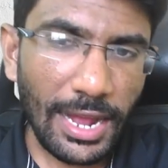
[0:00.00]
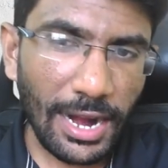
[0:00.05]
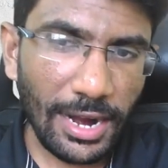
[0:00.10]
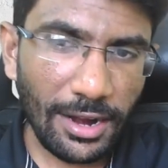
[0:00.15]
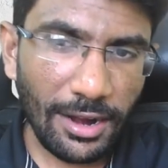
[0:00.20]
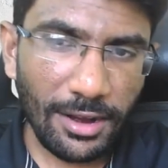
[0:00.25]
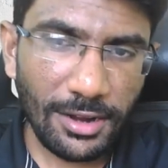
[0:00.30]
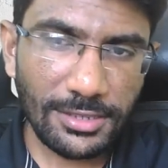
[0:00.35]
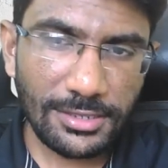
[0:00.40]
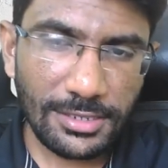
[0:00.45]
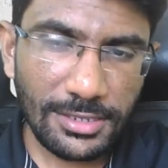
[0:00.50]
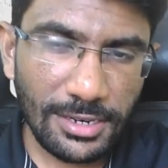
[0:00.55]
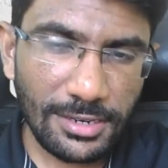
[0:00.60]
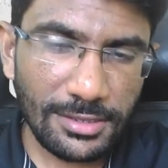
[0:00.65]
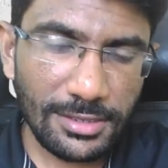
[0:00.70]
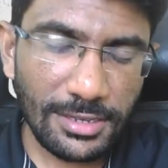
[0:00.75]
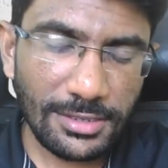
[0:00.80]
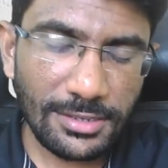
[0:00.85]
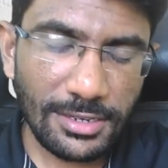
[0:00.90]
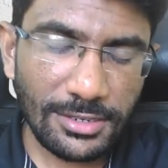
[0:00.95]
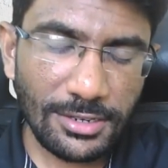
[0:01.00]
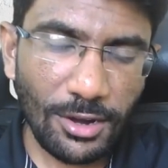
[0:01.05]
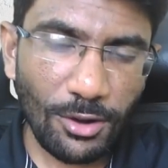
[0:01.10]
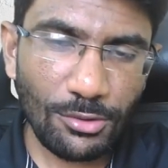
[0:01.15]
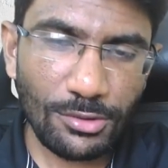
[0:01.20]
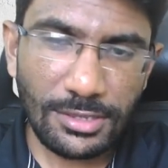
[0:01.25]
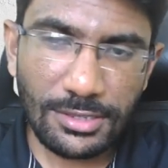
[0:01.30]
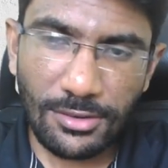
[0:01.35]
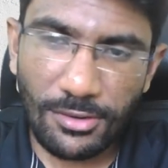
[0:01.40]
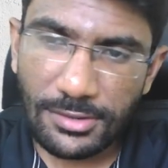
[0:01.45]
analogy, and they just
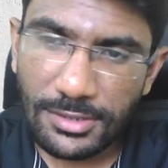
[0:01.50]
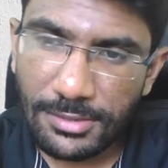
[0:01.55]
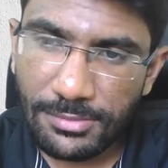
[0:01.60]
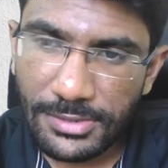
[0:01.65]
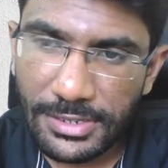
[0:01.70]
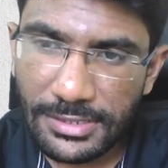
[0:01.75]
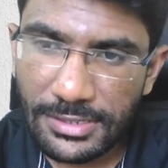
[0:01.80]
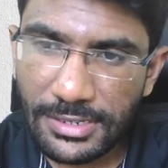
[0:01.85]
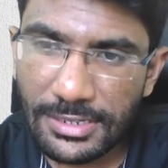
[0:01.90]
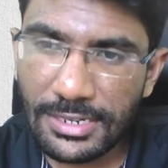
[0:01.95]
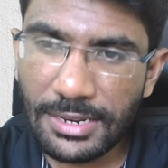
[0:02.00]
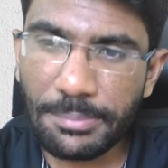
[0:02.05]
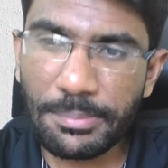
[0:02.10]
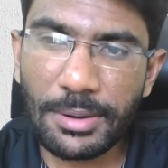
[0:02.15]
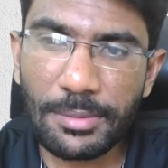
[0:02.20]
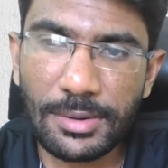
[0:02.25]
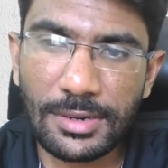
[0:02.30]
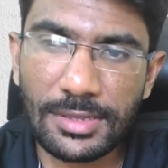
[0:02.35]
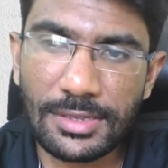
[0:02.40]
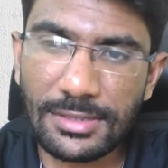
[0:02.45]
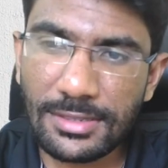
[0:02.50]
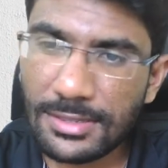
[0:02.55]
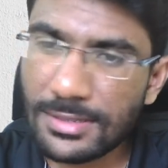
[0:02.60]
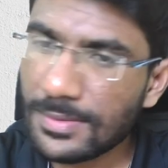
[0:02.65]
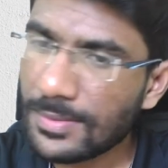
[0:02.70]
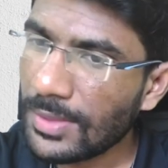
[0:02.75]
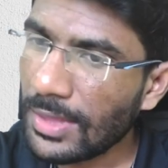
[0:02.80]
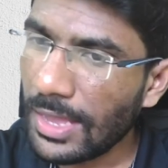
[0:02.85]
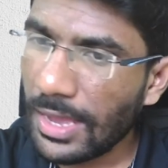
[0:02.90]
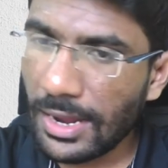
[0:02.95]
love this concept. They just implement
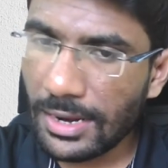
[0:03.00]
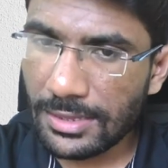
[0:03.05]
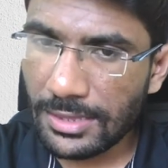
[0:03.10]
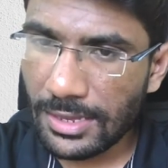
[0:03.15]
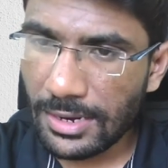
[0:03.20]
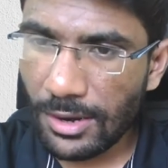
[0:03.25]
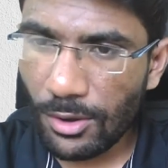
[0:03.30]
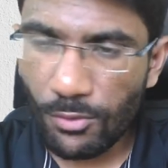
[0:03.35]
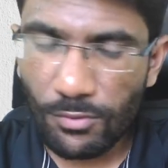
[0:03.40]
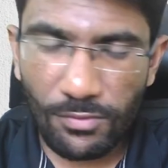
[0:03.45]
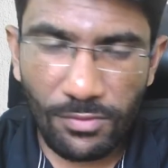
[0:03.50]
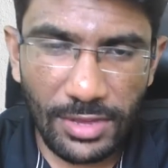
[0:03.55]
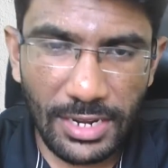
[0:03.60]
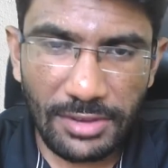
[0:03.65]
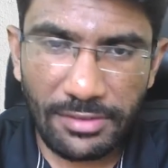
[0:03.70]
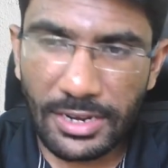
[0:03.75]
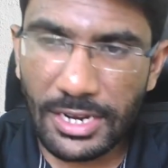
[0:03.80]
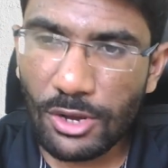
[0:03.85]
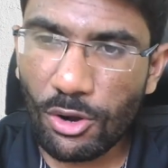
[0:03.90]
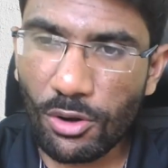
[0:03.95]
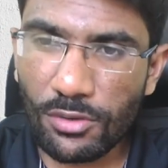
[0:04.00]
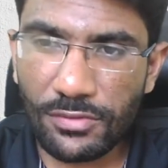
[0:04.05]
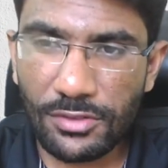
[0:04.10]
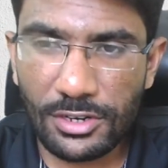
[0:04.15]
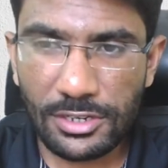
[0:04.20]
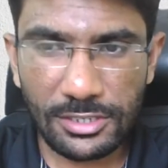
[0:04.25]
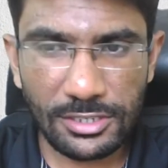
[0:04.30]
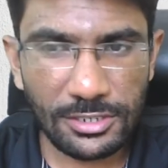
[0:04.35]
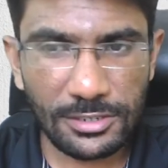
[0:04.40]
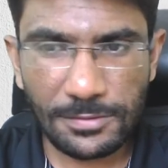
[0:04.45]
this, and they are now very, very
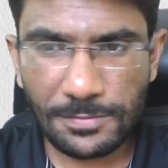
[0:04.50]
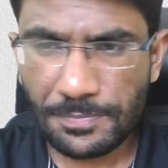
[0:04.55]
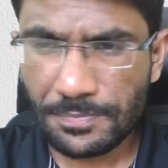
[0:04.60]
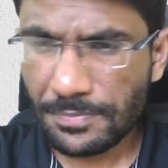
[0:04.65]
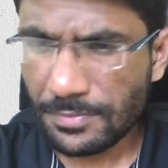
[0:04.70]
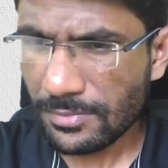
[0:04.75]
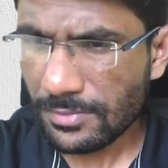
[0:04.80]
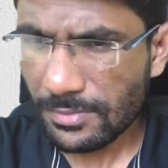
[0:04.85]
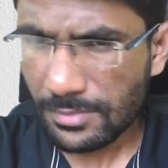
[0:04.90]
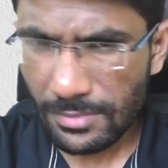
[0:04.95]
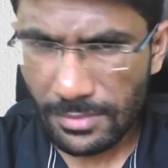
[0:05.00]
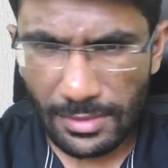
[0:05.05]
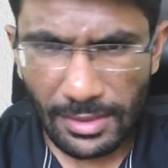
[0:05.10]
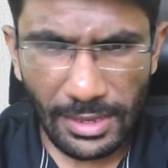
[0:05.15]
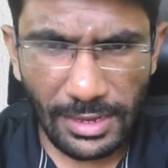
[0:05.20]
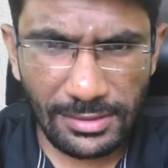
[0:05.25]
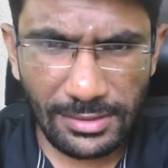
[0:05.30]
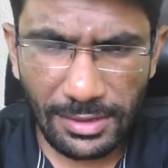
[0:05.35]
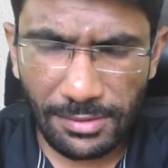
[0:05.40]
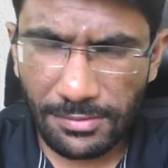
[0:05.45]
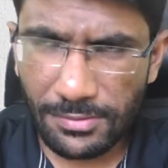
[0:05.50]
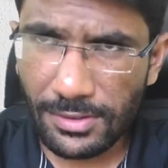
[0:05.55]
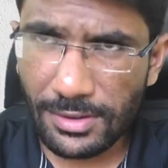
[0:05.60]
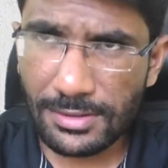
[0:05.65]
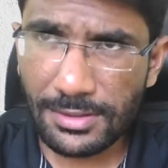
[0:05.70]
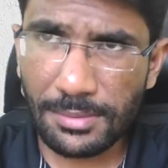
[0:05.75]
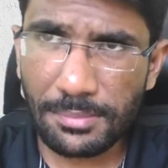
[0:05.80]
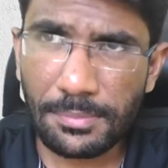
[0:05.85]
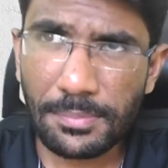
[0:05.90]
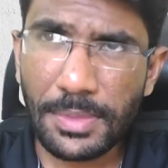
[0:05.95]
confident. Some
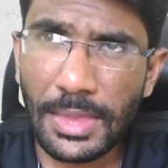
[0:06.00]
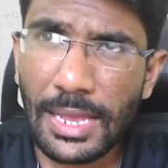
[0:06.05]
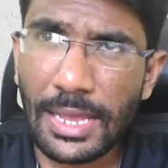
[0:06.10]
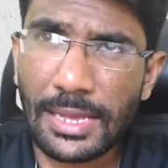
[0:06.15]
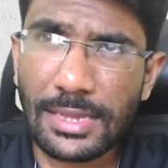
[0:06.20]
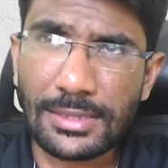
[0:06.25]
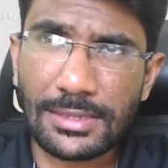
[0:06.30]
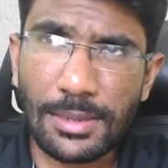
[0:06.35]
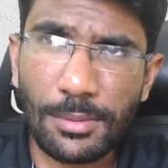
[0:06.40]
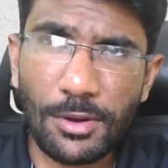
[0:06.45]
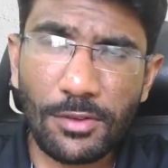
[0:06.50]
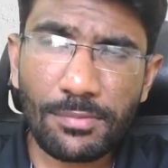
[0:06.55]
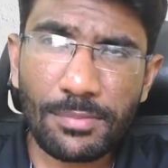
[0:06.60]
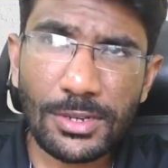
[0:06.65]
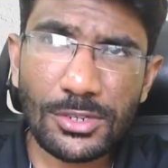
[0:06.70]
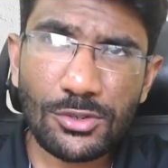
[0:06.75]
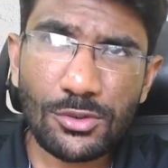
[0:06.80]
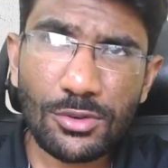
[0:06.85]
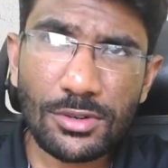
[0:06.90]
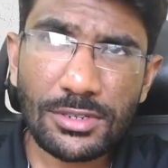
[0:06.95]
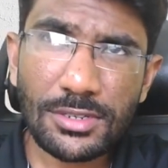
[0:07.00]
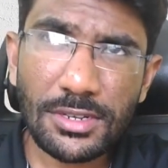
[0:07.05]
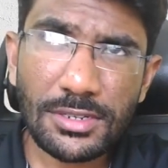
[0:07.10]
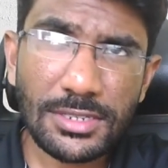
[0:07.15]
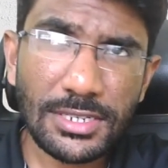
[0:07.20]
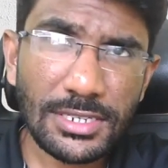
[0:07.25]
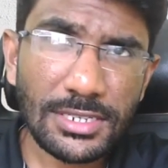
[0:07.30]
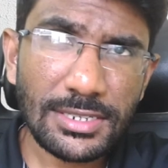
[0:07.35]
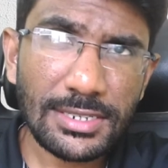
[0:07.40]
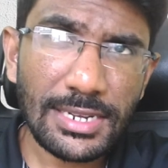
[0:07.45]
of my students are
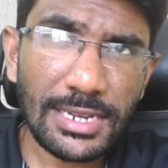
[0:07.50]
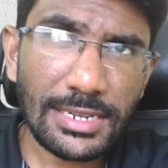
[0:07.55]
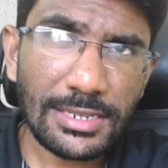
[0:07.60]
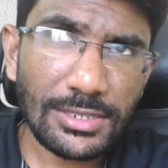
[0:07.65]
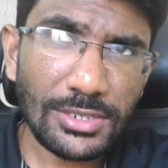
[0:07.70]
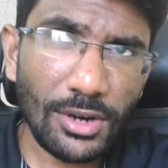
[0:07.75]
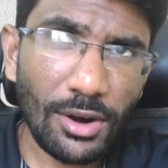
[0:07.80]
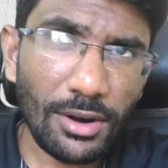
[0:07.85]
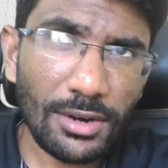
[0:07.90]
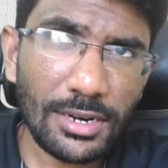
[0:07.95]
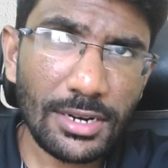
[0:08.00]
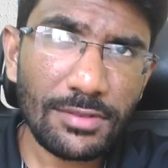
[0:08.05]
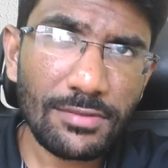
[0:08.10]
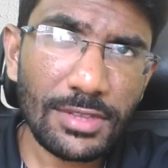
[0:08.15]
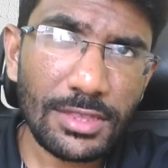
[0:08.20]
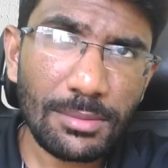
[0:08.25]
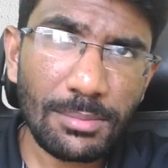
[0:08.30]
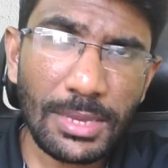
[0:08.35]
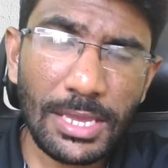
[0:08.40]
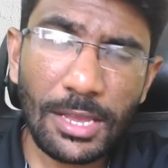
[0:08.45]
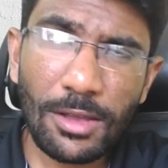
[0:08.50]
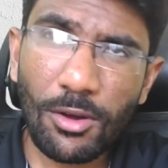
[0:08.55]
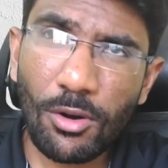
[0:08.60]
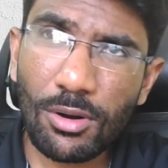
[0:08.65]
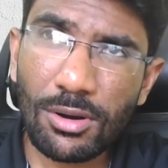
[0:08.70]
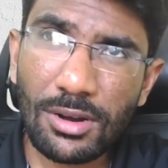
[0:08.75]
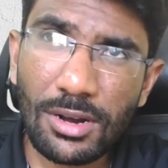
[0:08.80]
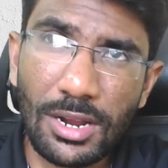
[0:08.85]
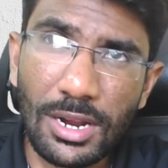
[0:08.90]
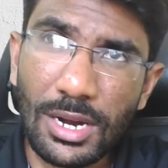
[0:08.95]
just get started with me
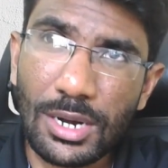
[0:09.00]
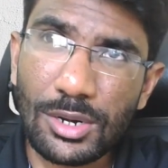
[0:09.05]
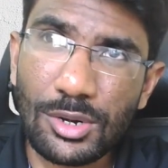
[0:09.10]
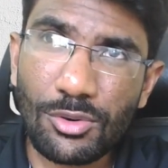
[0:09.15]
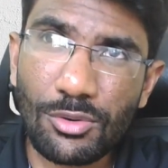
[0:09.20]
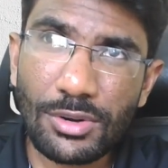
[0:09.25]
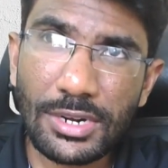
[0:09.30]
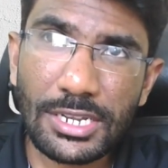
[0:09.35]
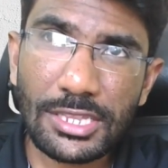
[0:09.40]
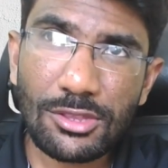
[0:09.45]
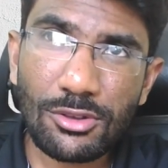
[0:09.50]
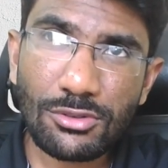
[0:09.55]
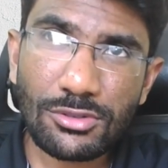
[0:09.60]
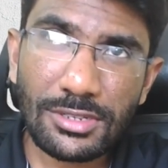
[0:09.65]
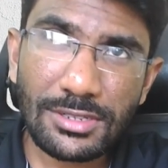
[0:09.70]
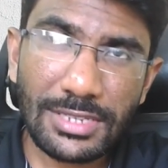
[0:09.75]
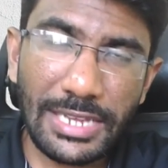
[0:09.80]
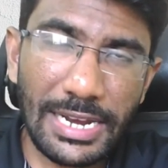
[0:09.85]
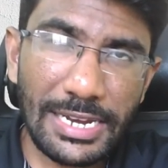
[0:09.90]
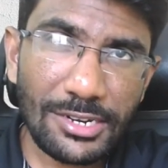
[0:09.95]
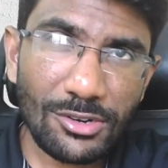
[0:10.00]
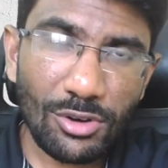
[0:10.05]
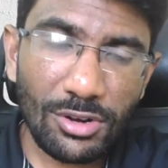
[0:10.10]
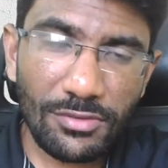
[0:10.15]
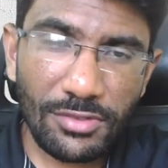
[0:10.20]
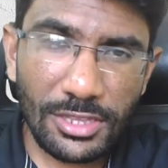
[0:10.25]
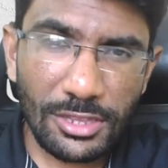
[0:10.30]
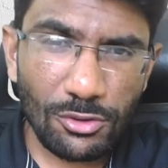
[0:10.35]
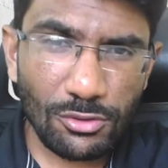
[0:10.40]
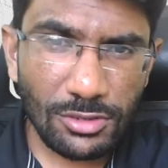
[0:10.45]
on 20,000 salary,
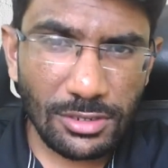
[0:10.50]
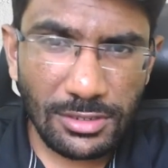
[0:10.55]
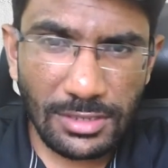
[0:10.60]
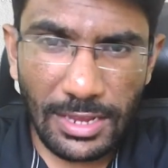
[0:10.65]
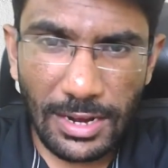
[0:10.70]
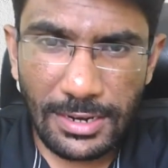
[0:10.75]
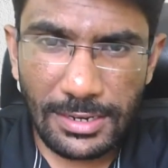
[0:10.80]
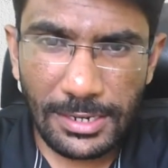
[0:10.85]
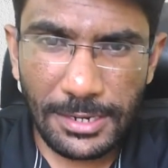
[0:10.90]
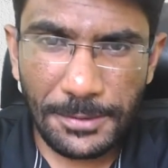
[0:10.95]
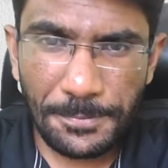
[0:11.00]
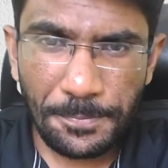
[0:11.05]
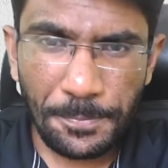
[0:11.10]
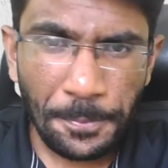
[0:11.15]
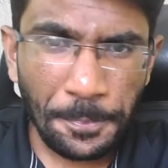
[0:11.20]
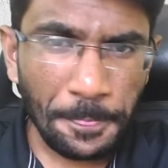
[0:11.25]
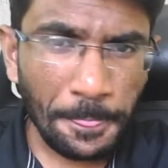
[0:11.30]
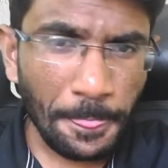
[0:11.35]
25,000 salary.